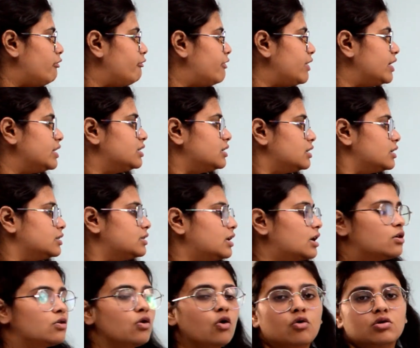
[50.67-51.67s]
with the
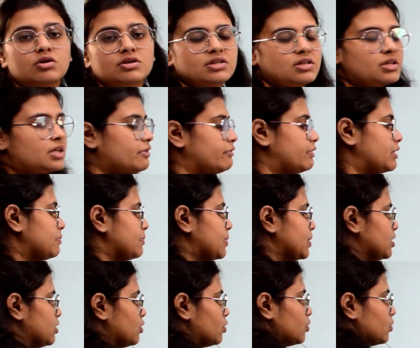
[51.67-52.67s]
codes given
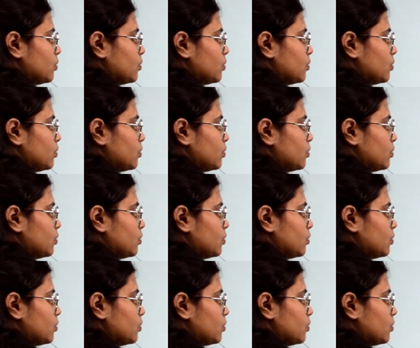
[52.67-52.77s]
below,